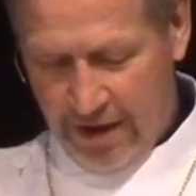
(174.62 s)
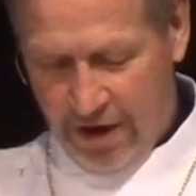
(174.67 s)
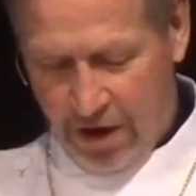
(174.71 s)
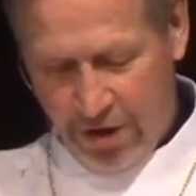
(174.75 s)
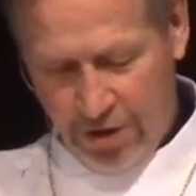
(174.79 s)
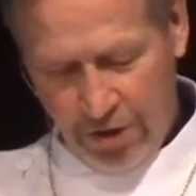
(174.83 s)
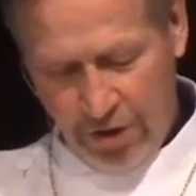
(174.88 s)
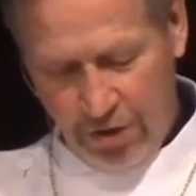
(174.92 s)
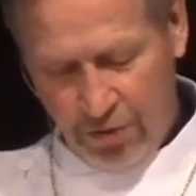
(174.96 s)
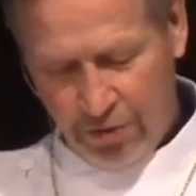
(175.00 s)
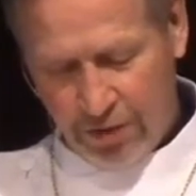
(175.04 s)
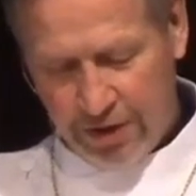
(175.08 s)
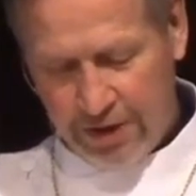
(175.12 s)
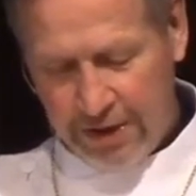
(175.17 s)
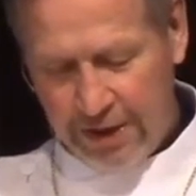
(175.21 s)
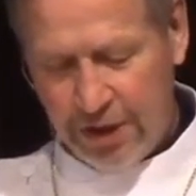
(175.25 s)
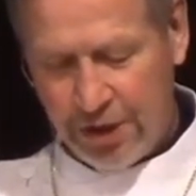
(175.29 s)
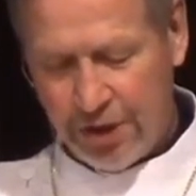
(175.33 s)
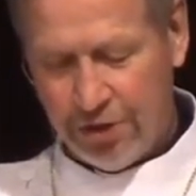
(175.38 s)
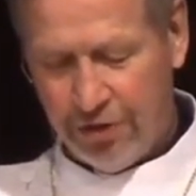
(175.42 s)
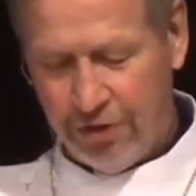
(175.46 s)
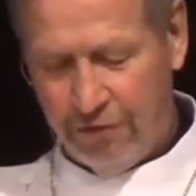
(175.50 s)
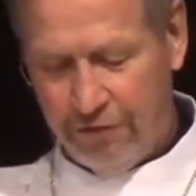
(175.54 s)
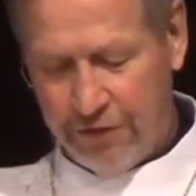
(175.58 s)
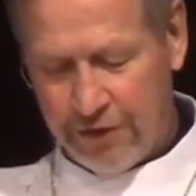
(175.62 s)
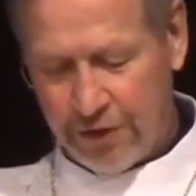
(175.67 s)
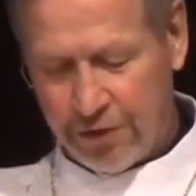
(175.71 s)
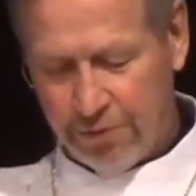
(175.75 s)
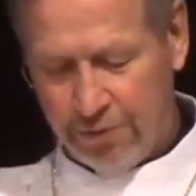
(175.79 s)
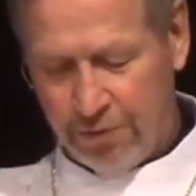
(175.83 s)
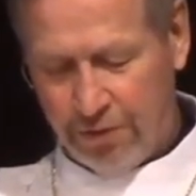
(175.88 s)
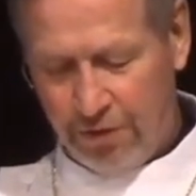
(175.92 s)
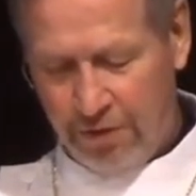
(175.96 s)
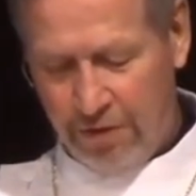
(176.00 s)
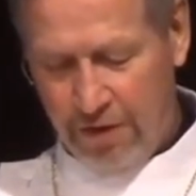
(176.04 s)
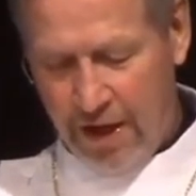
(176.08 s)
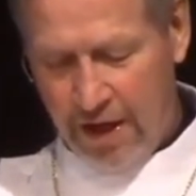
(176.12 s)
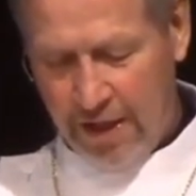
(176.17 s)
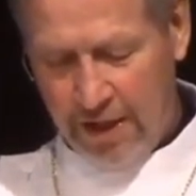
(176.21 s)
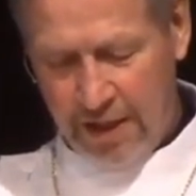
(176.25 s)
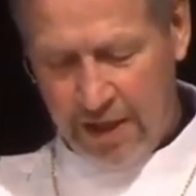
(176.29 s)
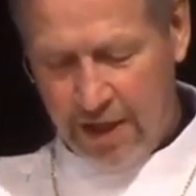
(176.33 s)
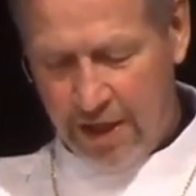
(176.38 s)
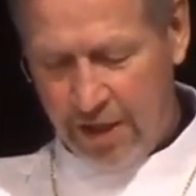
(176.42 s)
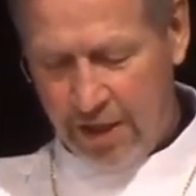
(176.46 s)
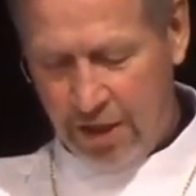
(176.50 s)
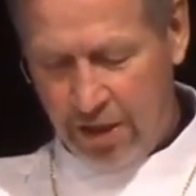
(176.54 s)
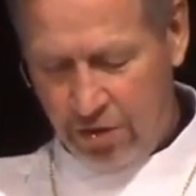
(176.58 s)
are you a teacher of Israel, and
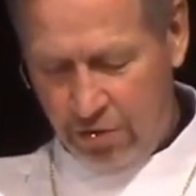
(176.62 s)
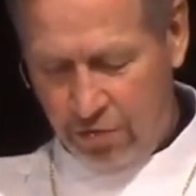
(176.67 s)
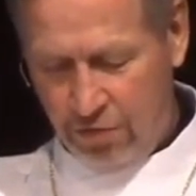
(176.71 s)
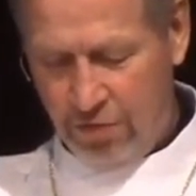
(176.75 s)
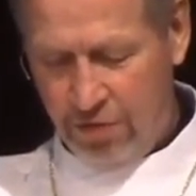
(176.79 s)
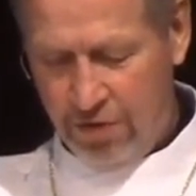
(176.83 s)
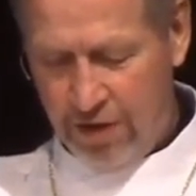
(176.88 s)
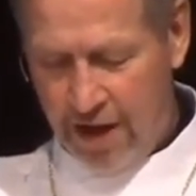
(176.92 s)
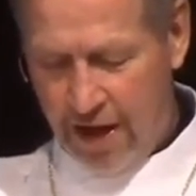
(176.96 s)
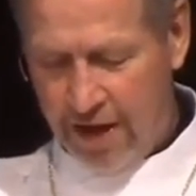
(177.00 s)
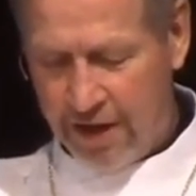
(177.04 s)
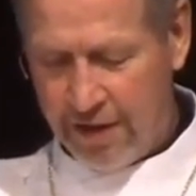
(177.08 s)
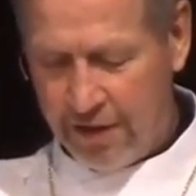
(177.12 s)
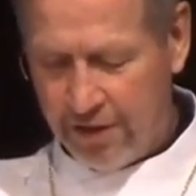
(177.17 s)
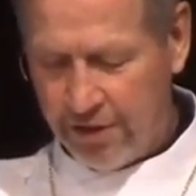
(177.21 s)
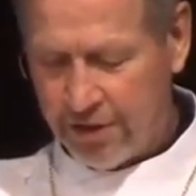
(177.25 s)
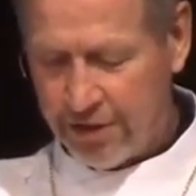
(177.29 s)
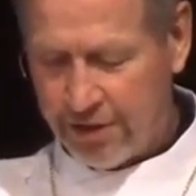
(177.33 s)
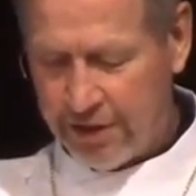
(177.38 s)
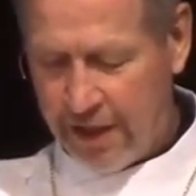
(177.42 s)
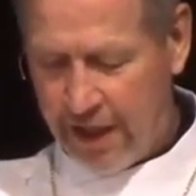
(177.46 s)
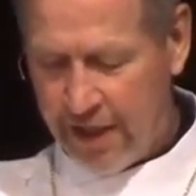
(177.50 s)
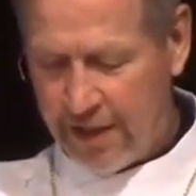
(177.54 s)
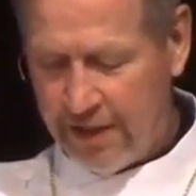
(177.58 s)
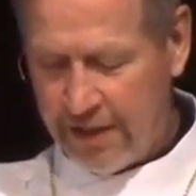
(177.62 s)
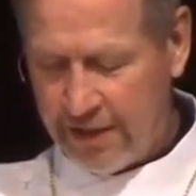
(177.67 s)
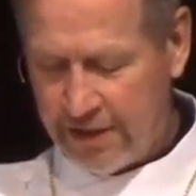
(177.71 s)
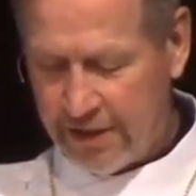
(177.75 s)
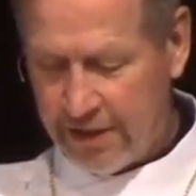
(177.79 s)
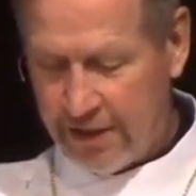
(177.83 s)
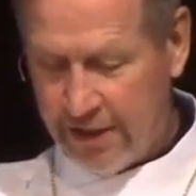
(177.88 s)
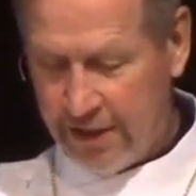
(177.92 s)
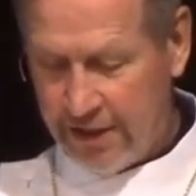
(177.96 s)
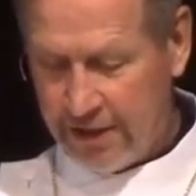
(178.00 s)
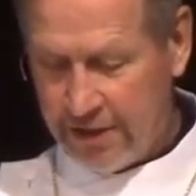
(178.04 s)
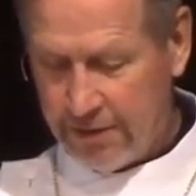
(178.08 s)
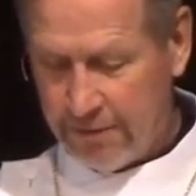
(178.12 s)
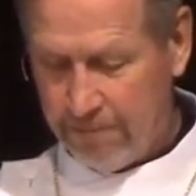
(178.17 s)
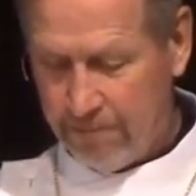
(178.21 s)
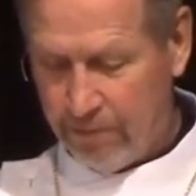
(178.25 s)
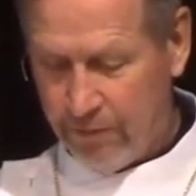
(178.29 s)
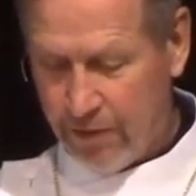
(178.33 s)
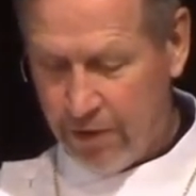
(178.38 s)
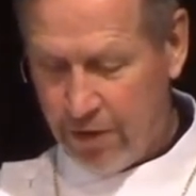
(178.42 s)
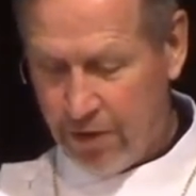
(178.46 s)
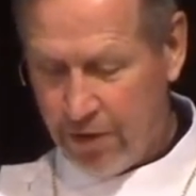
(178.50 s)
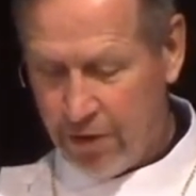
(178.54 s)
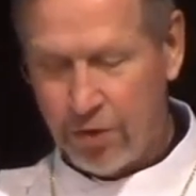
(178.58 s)
yet you do not understand these things?
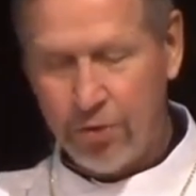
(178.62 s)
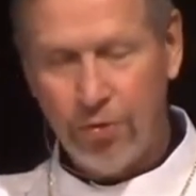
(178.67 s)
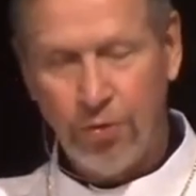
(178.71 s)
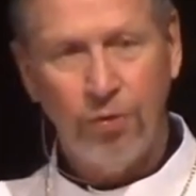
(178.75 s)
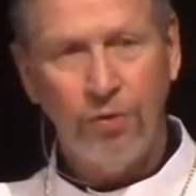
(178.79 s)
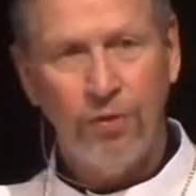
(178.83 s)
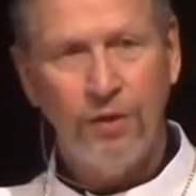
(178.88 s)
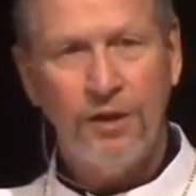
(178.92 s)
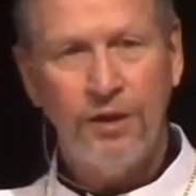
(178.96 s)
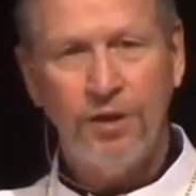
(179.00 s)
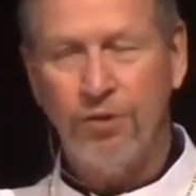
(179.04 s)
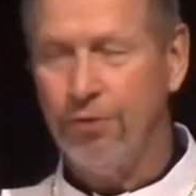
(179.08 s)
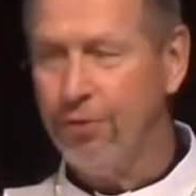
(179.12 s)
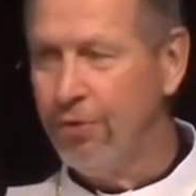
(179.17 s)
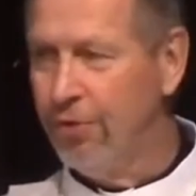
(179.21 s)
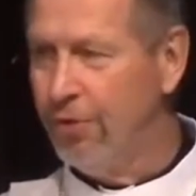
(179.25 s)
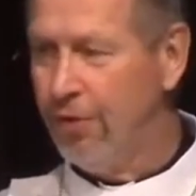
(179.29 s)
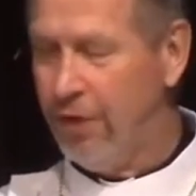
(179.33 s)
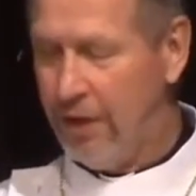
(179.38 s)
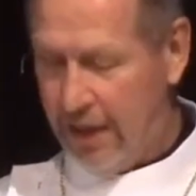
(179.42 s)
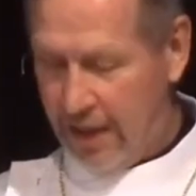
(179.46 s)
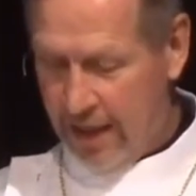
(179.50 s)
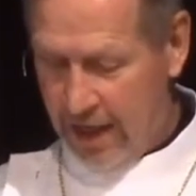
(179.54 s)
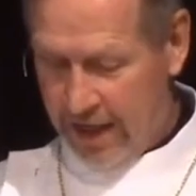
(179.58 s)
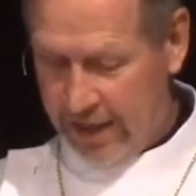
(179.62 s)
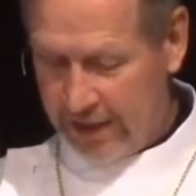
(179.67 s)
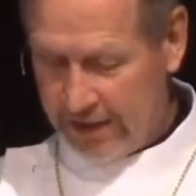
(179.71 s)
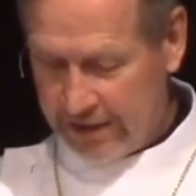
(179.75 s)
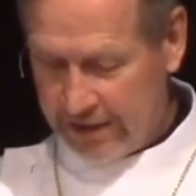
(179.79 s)
Truly, truly, I